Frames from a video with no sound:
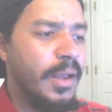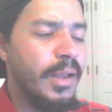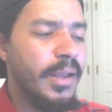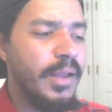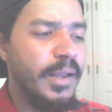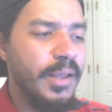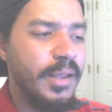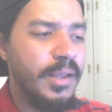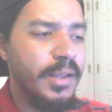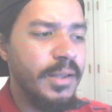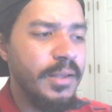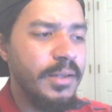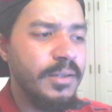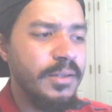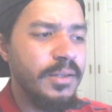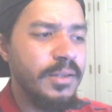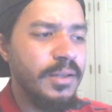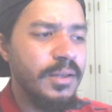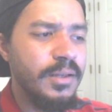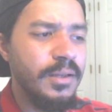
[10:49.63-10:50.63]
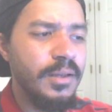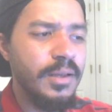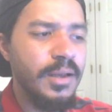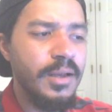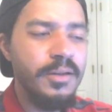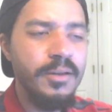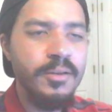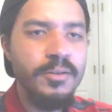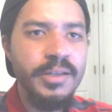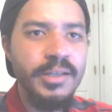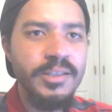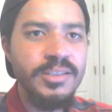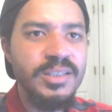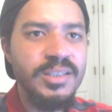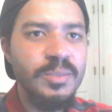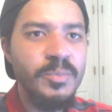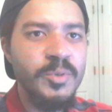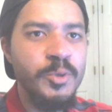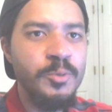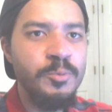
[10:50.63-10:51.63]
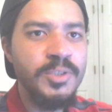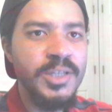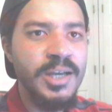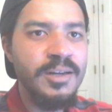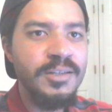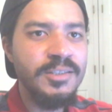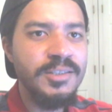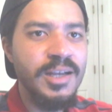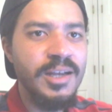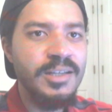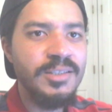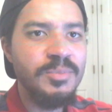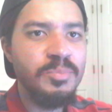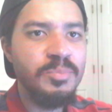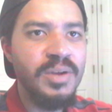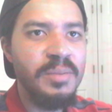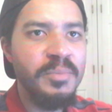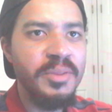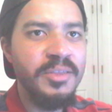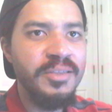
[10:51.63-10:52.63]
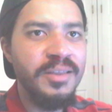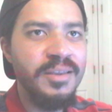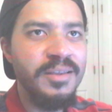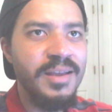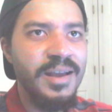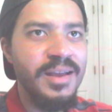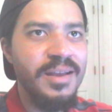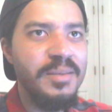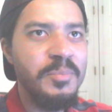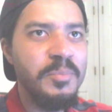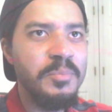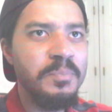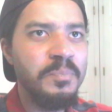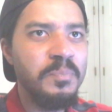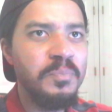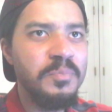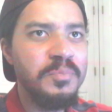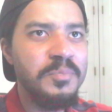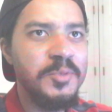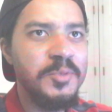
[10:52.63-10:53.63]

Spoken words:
And I know that some of you Utadatots probably think I am,